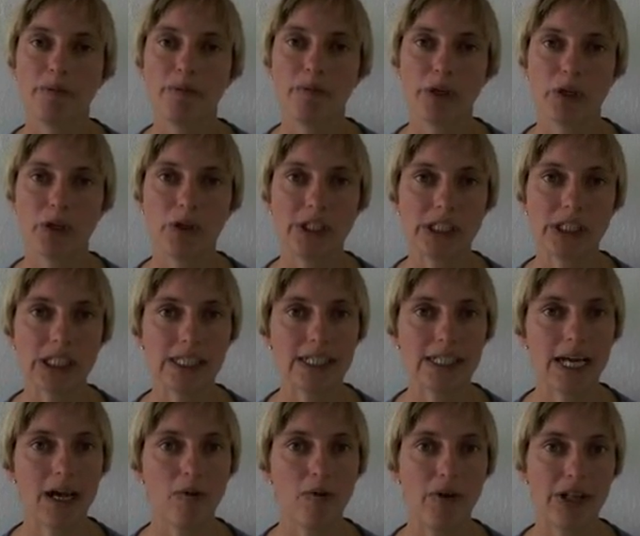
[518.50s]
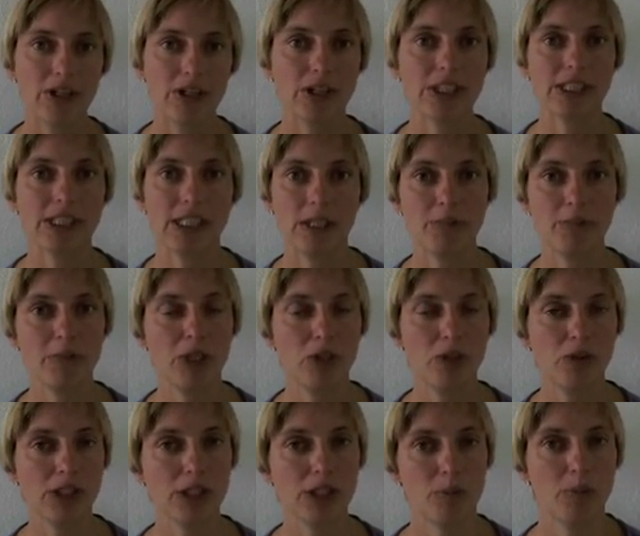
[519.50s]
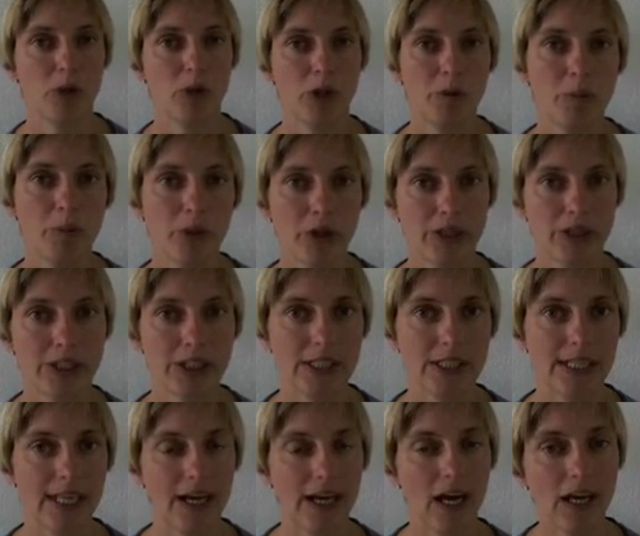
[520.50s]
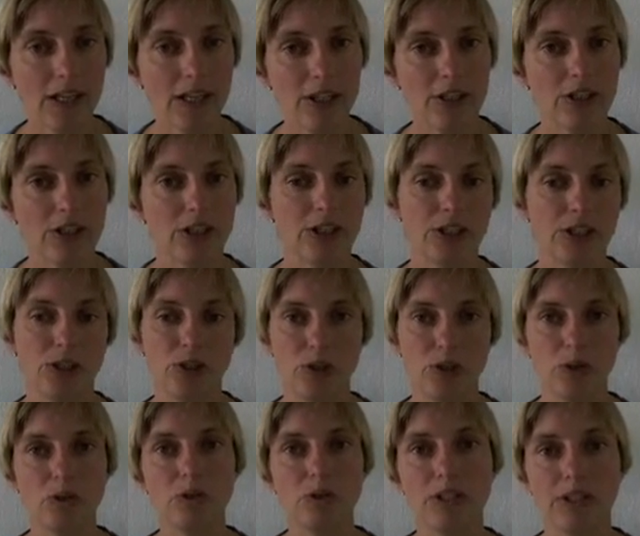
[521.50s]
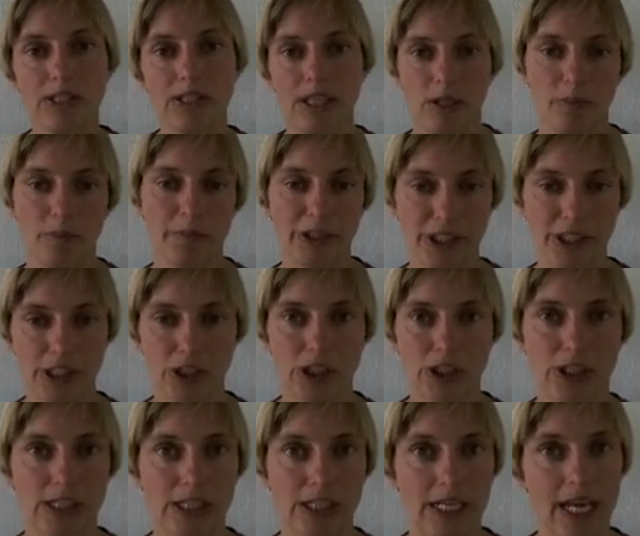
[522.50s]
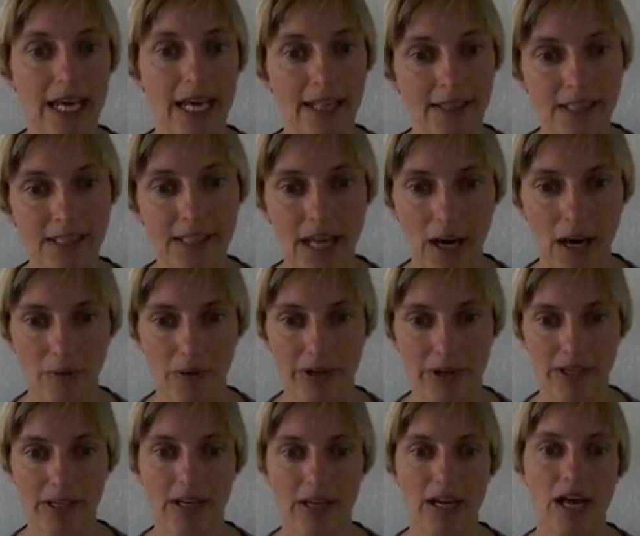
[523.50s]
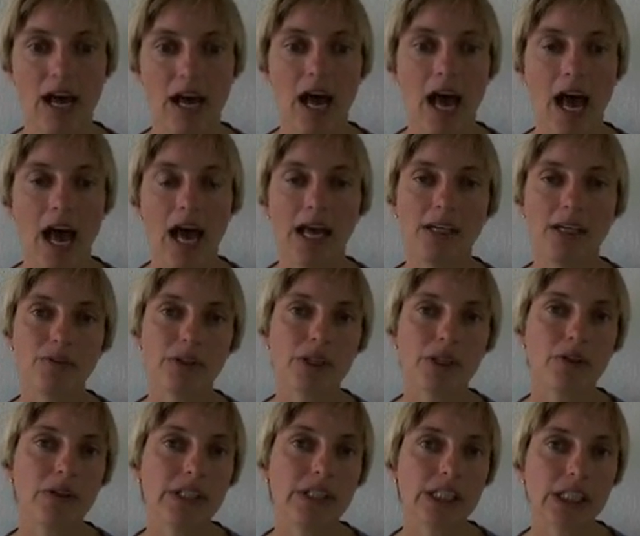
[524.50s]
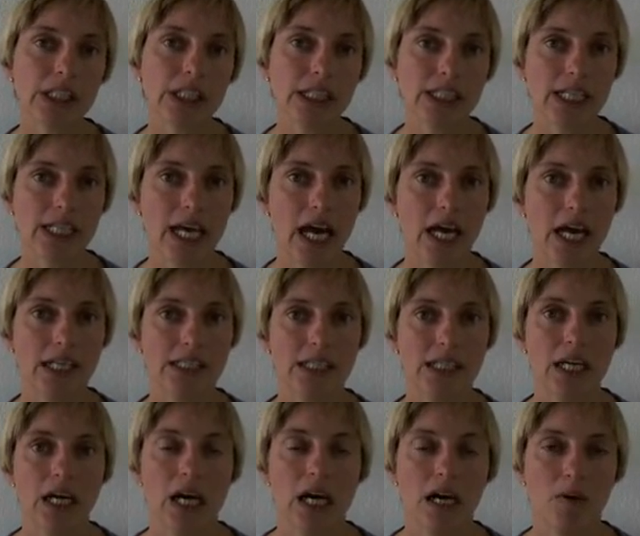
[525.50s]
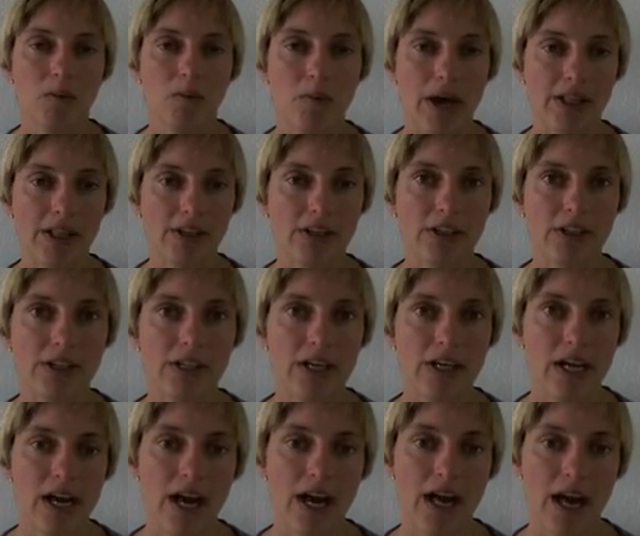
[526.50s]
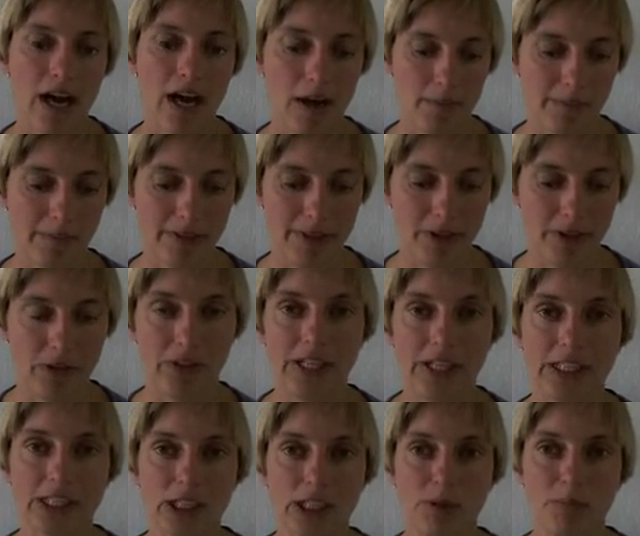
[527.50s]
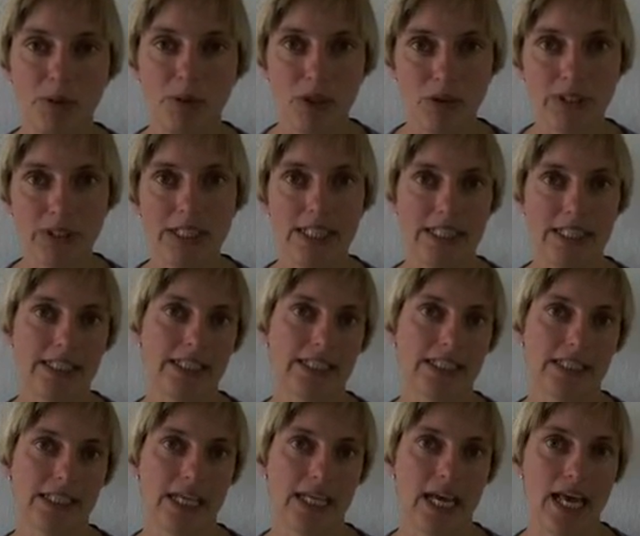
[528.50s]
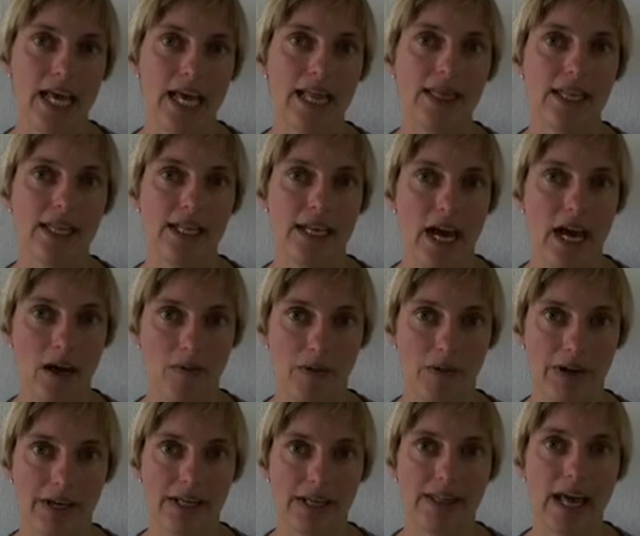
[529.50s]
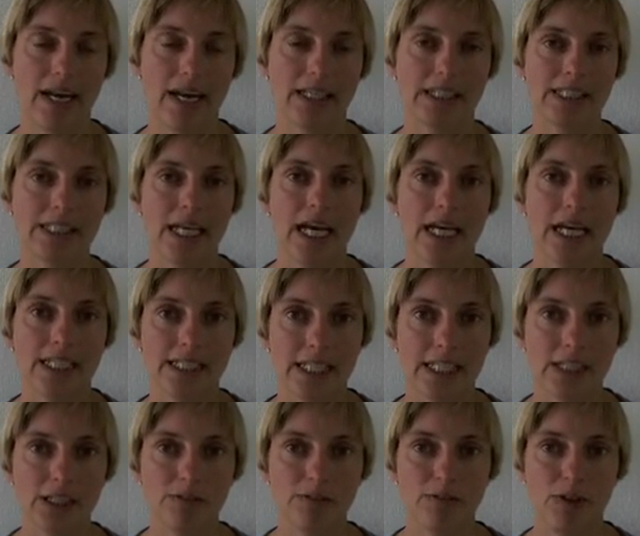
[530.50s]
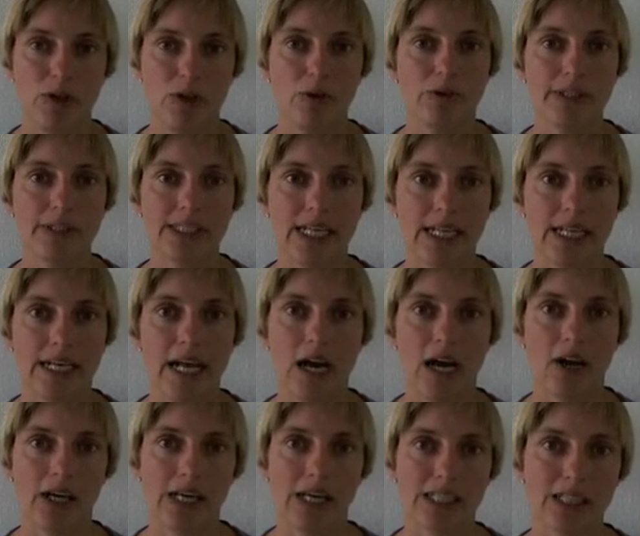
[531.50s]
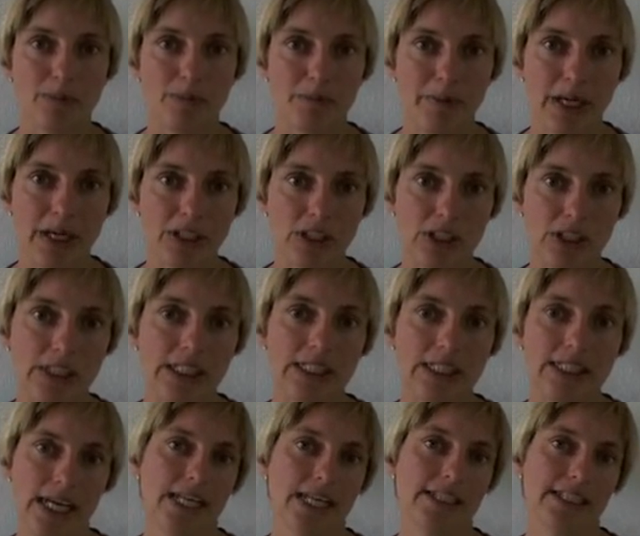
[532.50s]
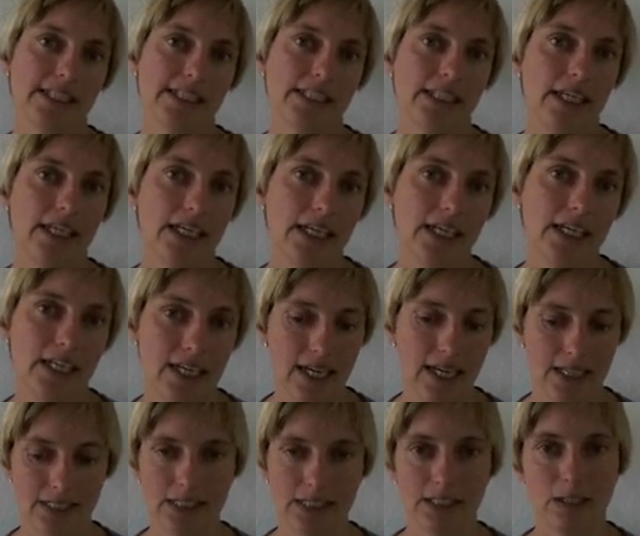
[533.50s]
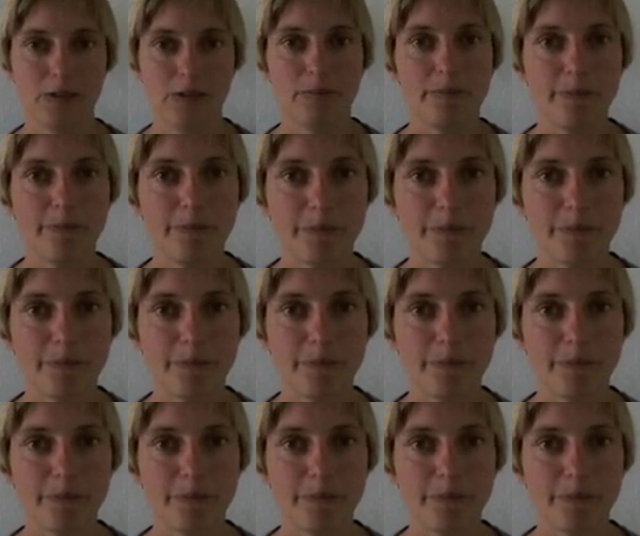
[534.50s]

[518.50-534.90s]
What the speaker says: We're going to look at whether some nodes are more important than others due to their position in the network. And we're going to look at whether there are these communities in the network, that is, sets of nodes that are especially densely connected.